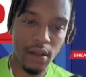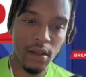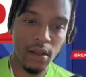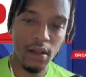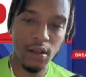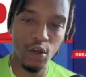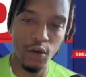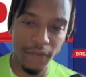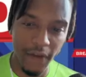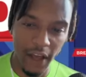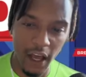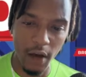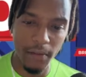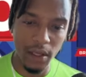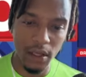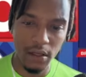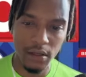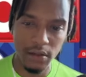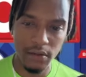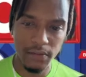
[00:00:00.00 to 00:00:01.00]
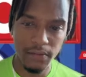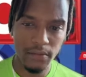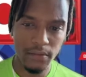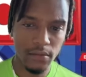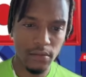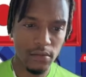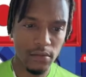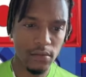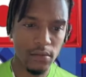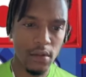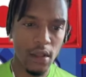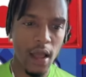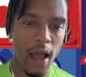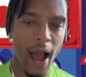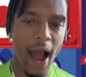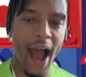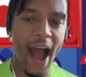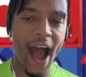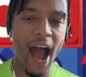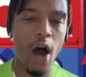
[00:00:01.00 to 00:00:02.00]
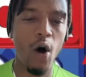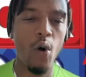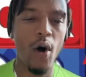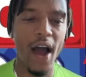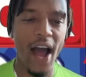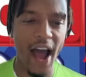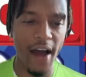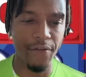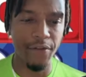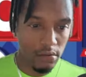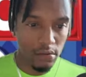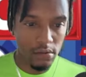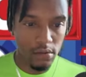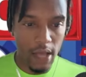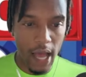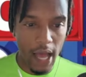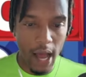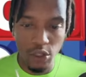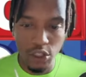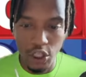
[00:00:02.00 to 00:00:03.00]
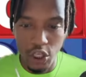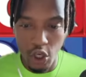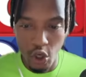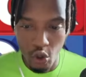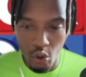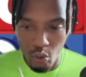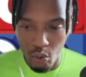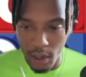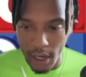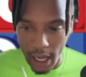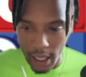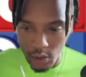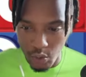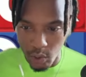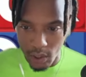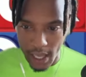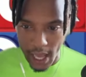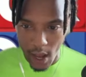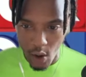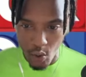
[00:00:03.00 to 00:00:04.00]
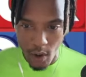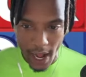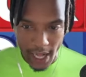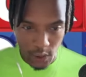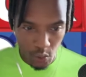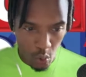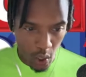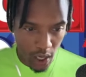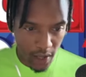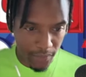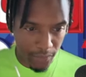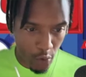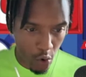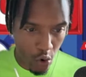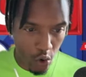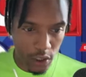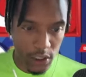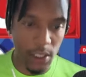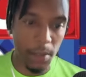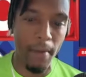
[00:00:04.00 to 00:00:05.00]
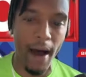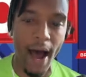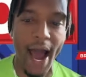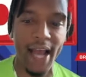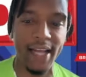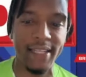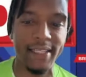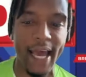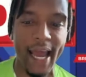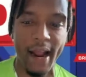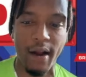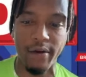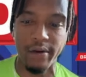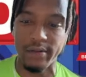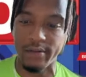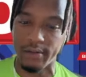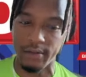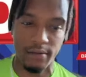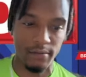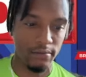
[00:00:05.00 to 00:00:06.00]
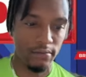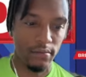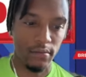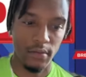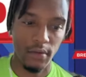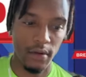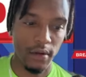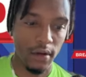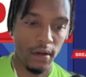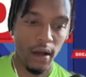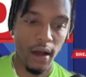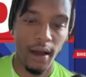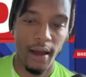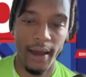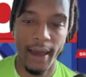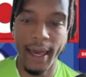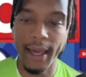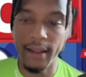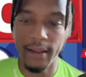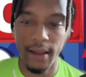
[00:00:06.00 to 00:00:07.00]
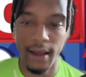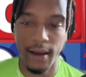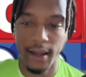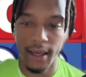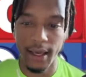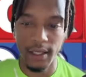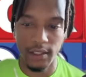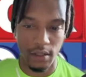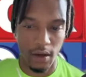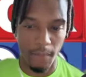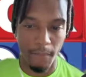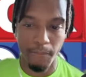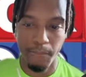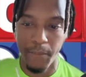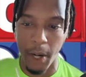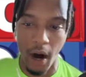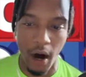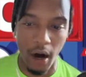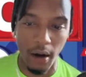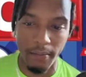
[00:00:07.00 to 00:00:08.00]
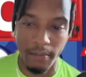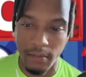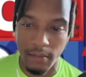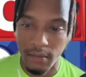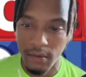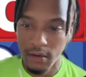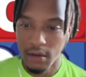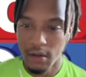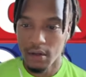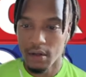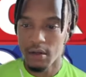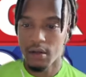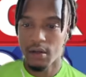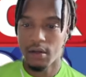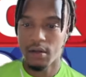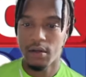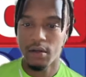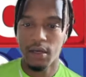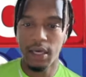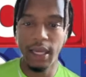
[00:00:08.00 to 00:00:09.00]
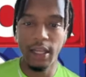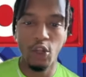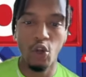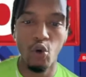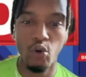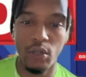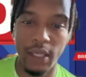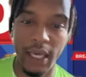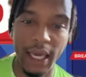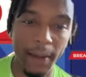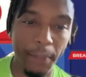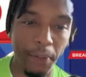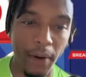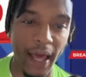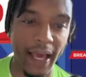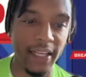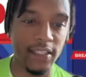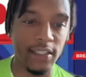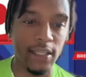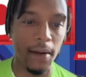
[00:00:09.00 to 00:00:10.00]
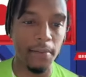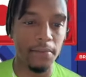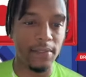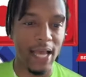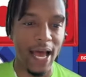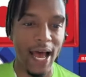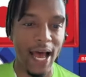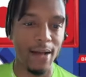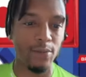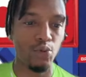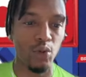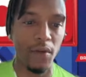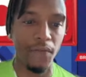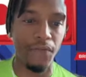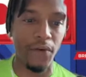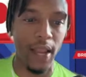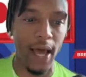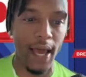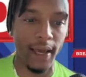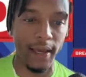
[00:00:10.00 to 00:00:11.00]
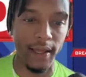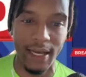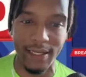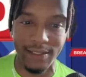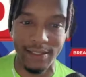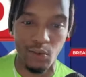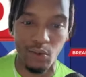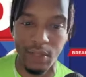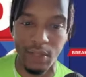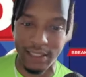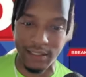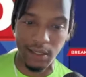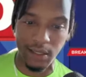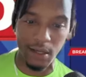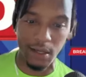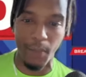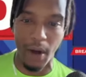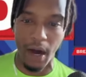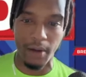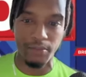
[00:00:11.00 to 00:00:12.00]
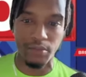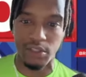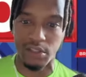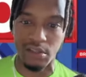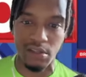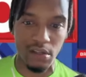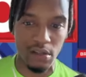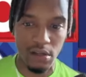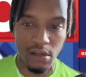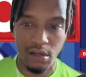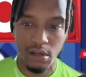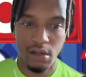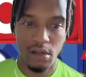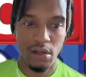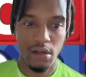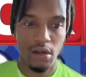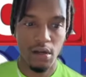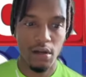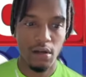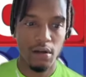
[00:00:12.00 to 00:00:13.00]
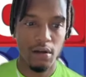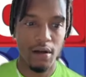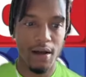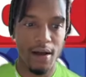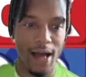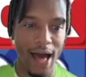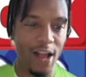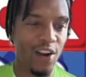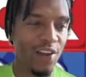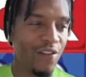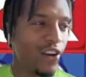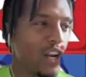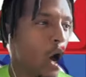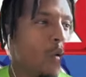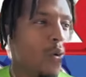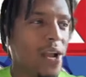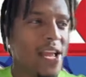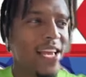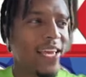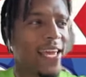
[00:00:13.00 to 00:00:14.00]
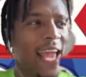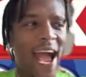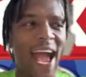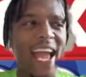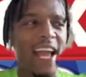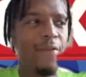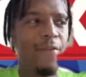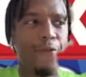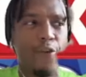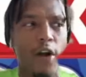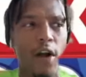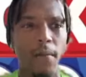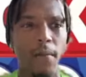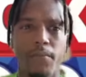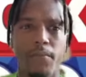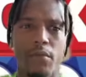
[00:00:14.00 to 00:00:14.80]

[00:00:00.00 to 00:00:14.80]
You feel me? However, that was cute. What else we got? Who got twenty-four? Tobias Harris. Hate that nigga. He's a bum. He do he plays sometimes when he feel like it. That's the that's the bum shit. I don't even know where he came from.